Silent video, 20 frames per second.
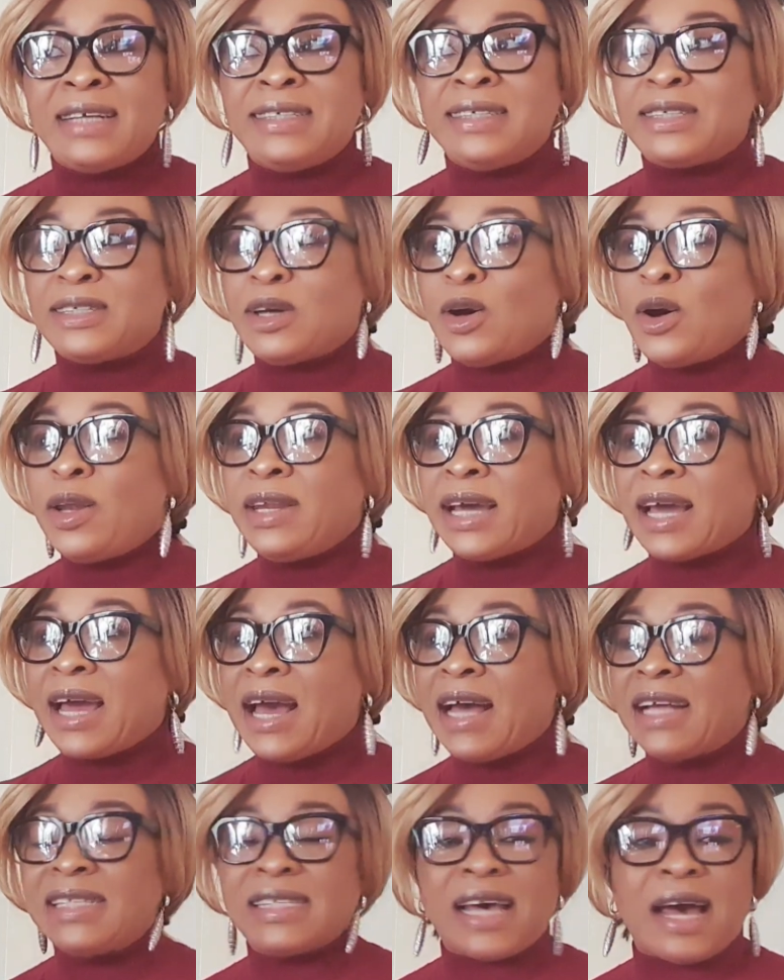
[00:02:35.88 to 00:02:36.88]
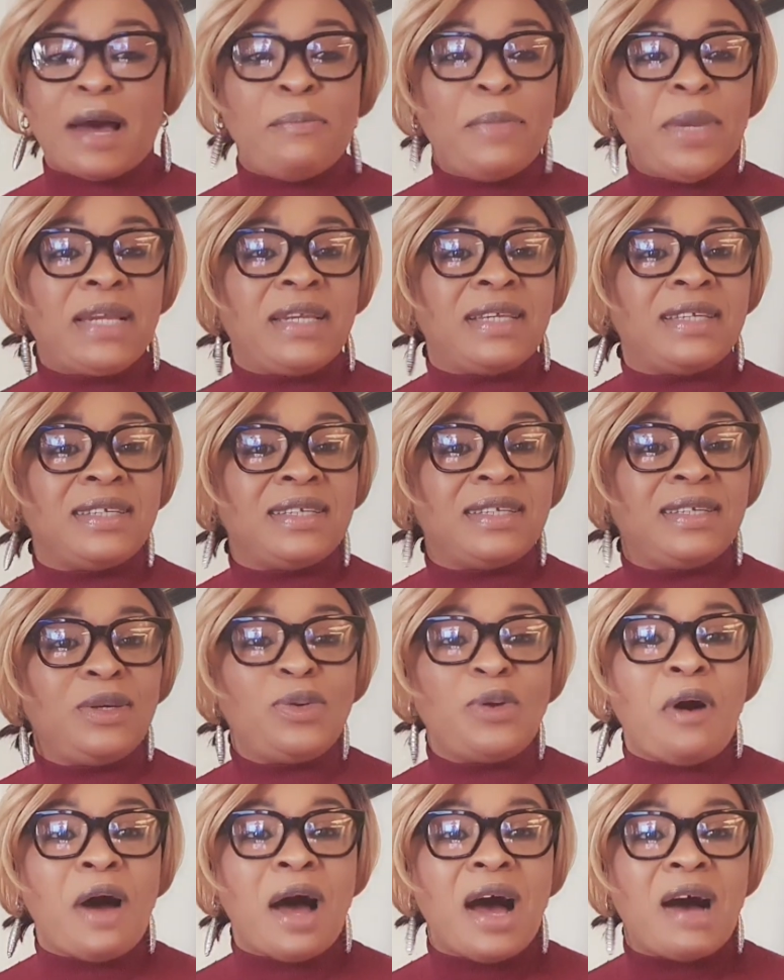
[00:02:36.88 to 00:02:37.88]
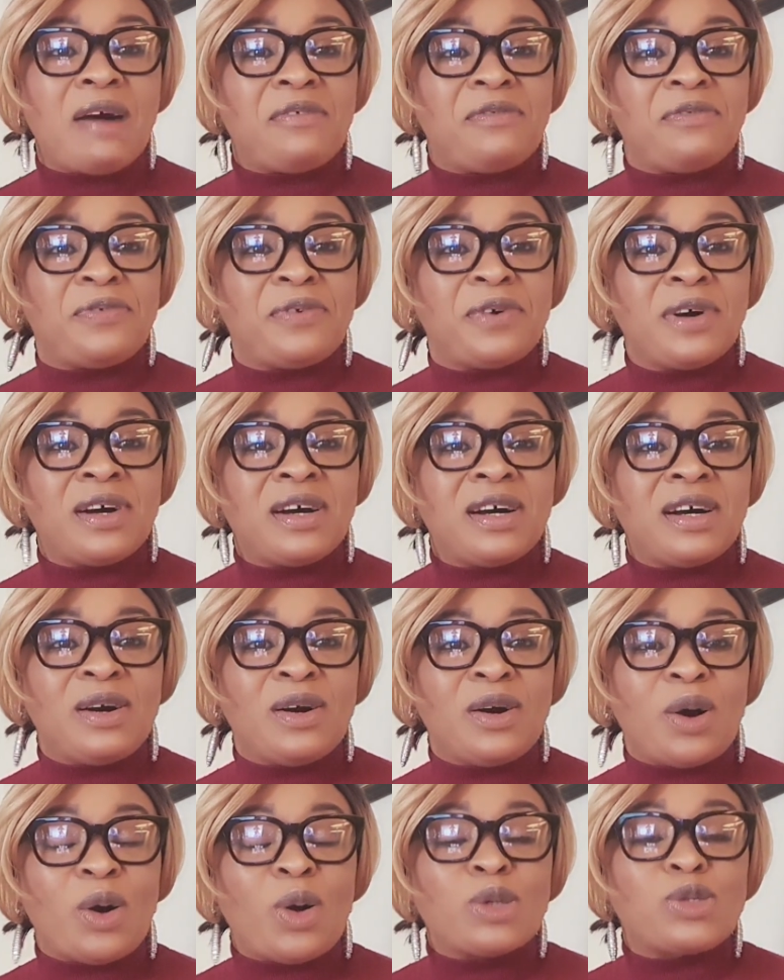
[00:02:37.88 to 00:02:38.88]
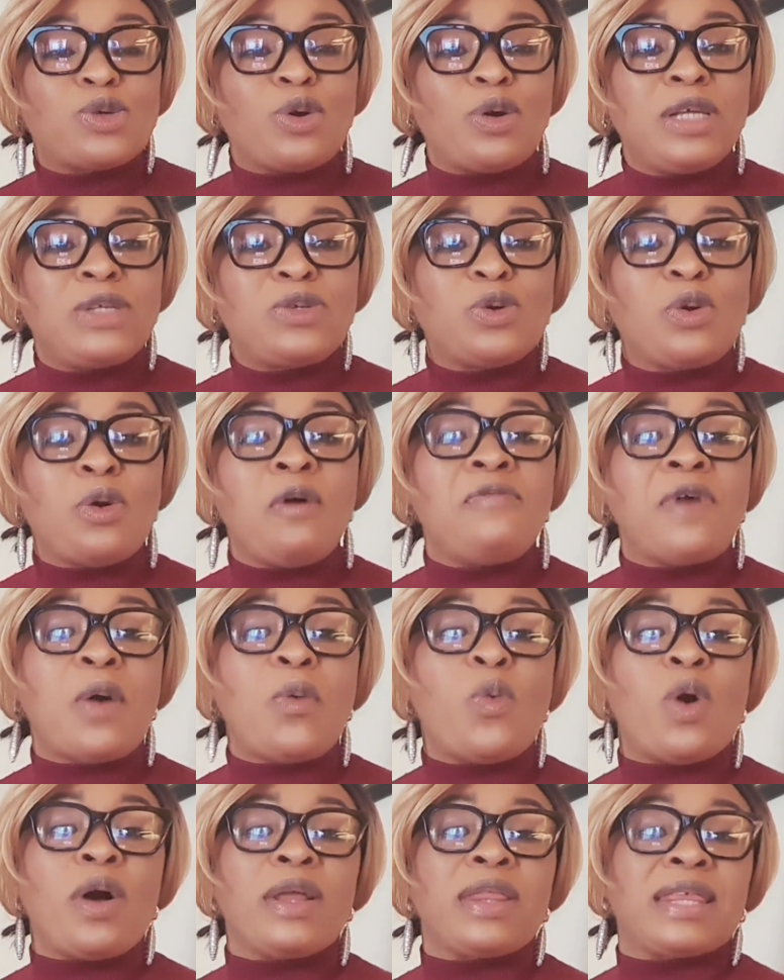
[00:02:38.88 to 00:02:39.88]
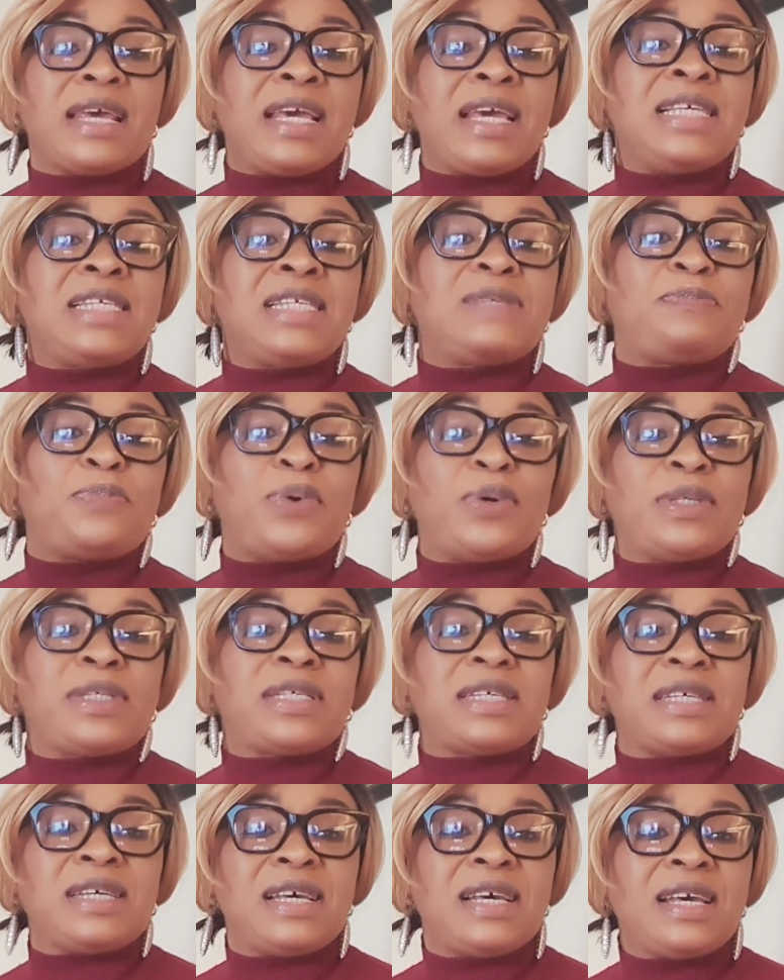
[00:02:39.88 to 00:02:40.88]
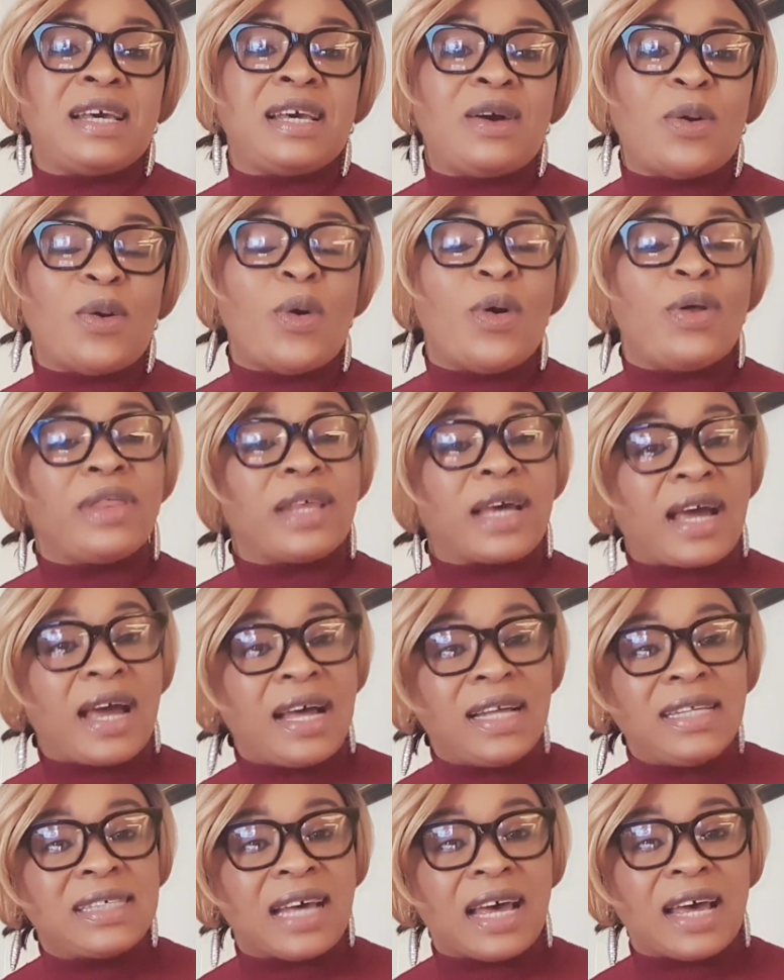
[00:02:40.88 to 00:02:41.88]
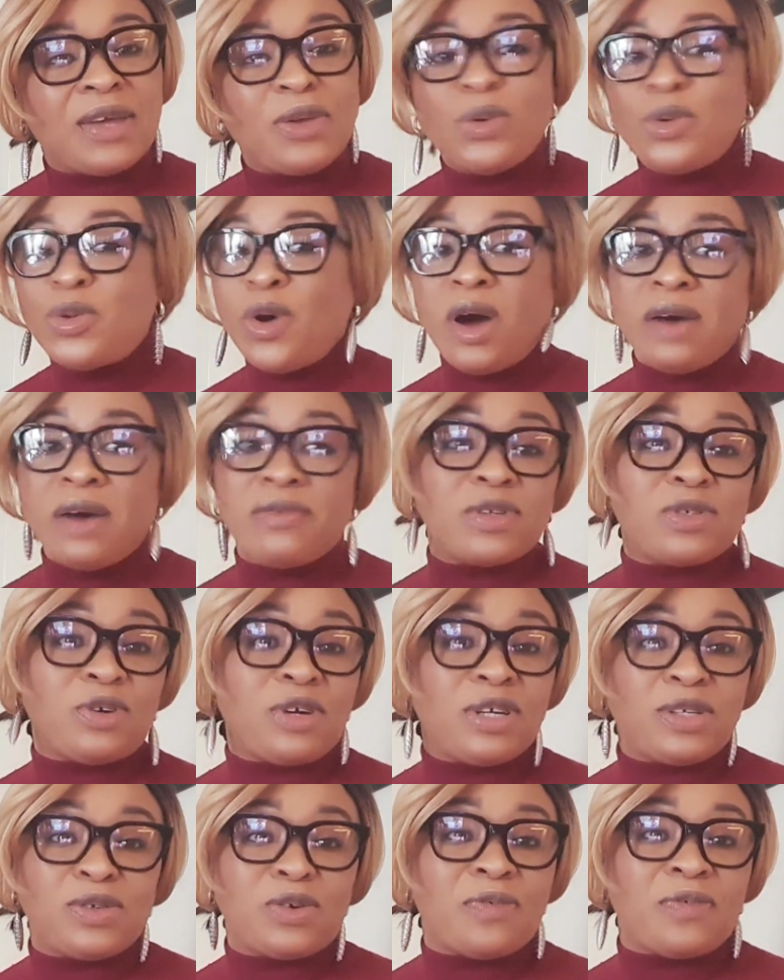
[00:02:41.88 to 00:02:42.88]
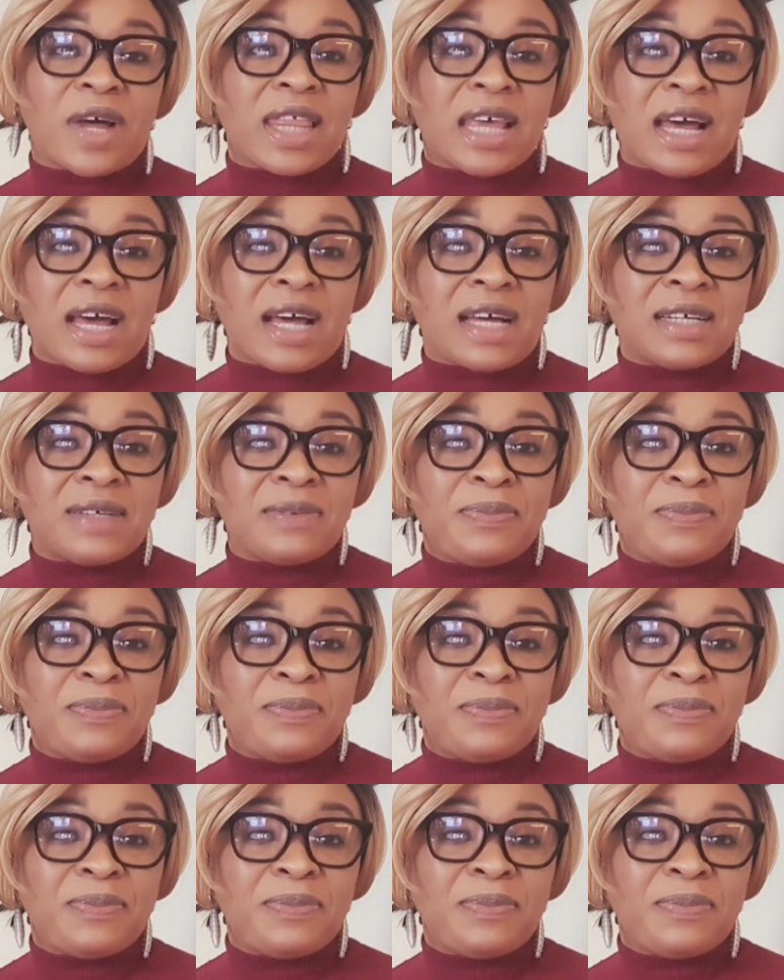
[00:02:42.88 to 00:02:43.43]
on the counter, you don't have authority over what is put on the counter. You don't have authority over that.